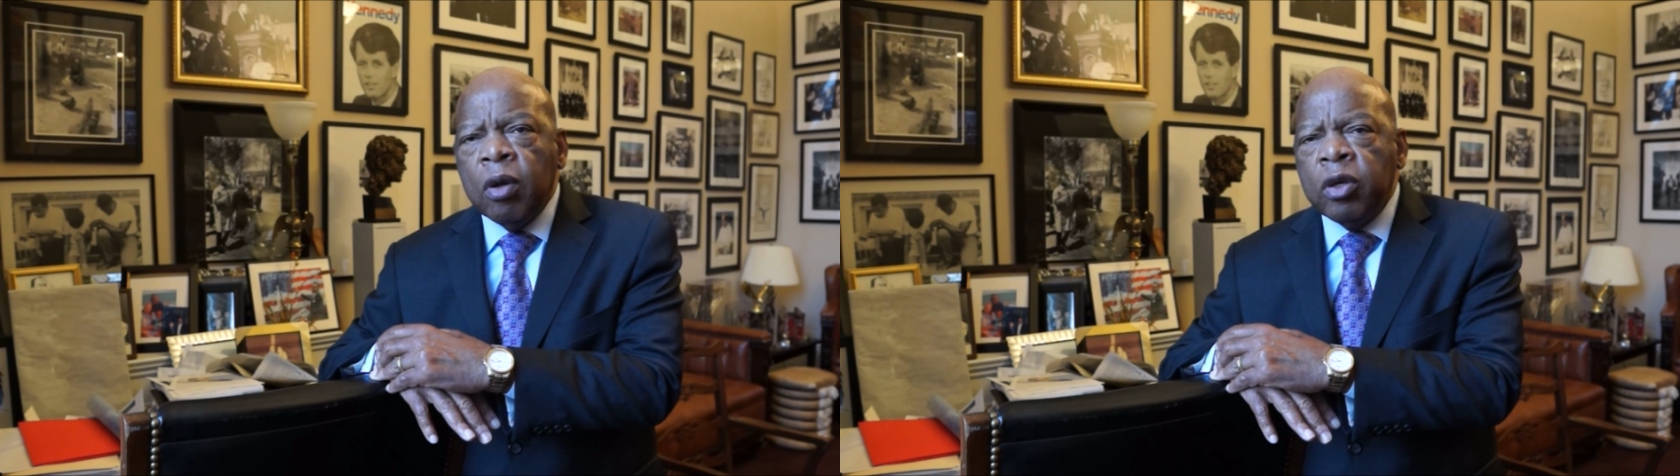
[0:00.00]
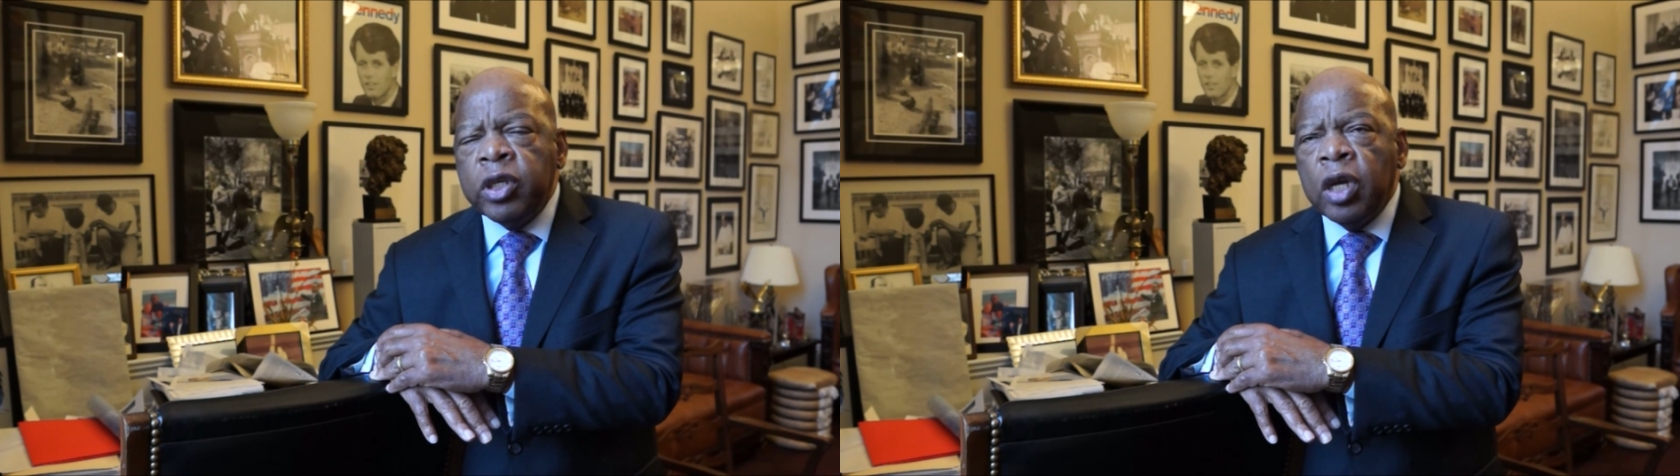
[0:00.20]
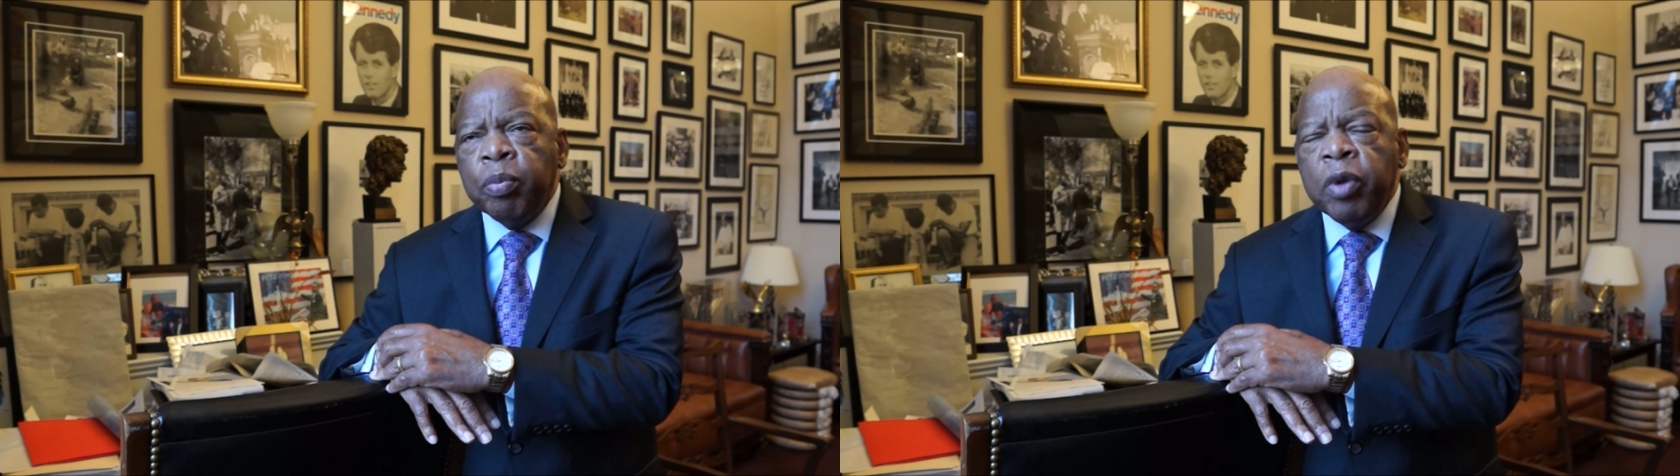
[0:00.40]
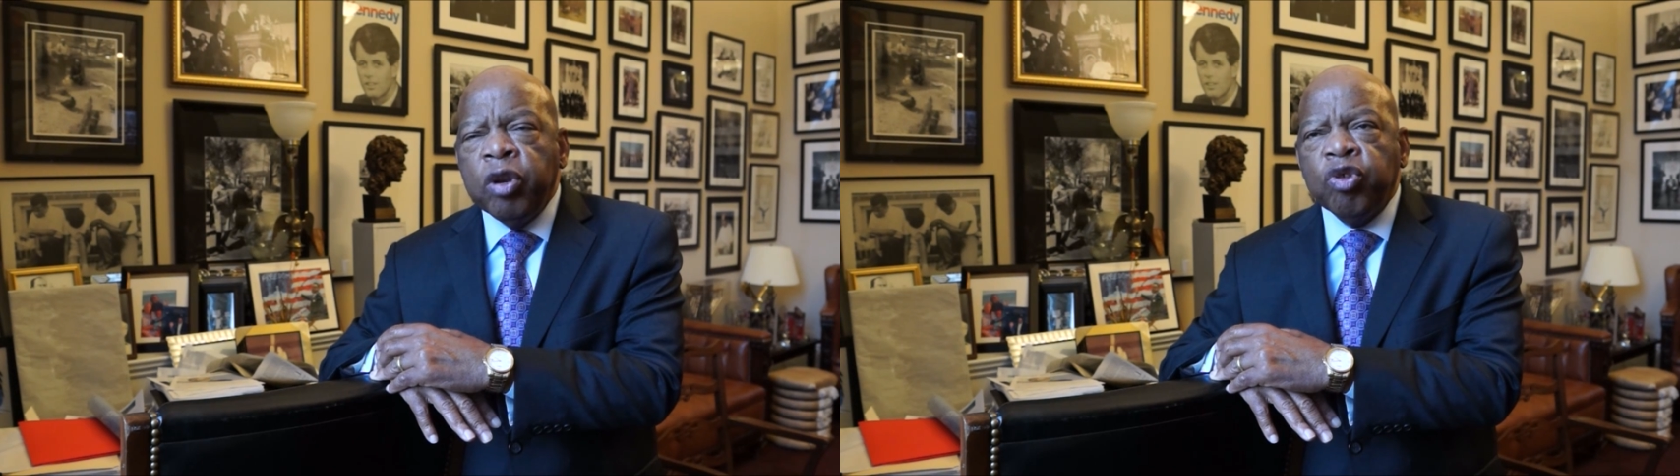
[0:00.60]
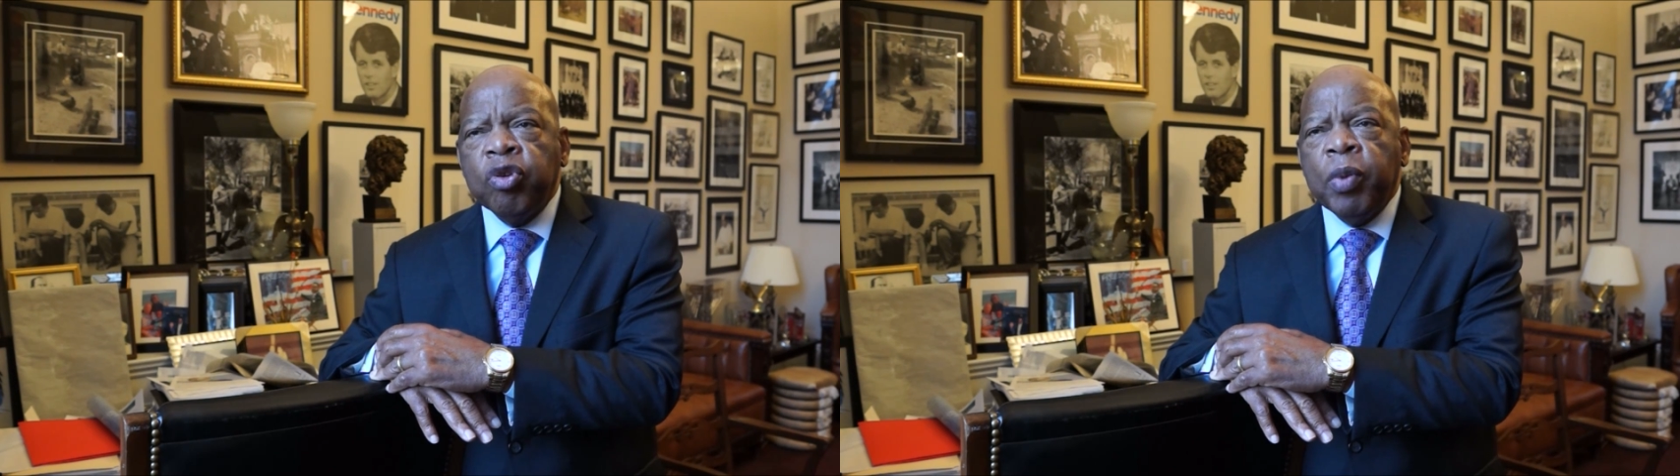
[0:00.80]
a young
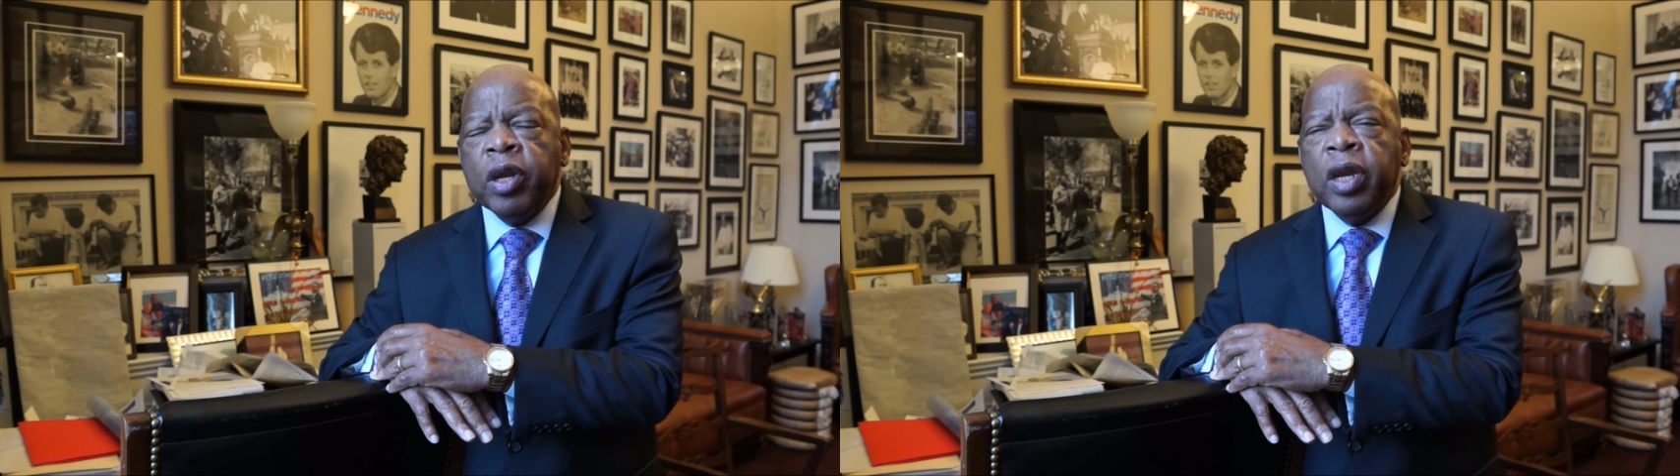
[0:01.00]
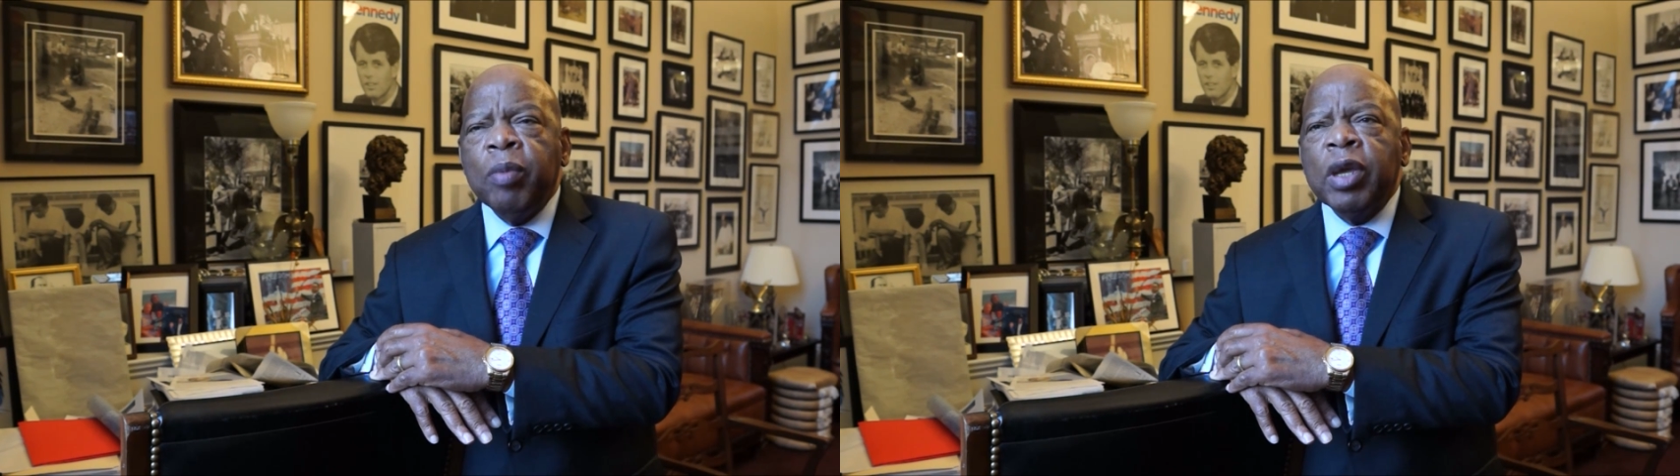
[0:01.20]
minister by the name